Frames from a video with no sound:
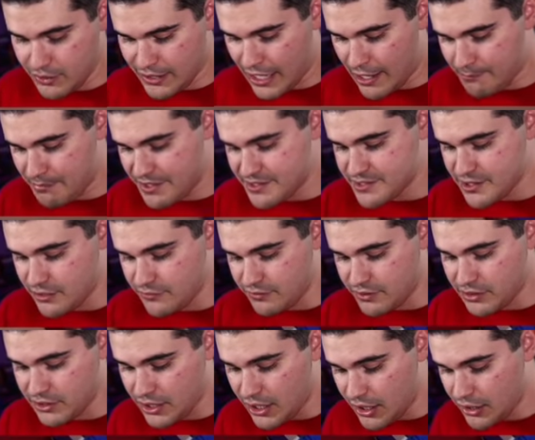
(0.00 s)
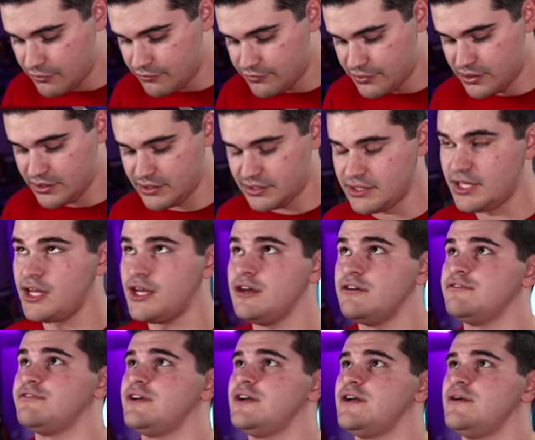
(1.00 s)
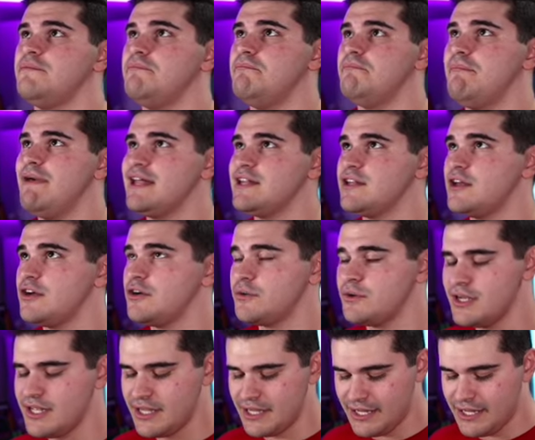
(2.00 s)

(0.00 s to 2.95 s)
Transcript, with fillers: copies of Love, Love, Mellow.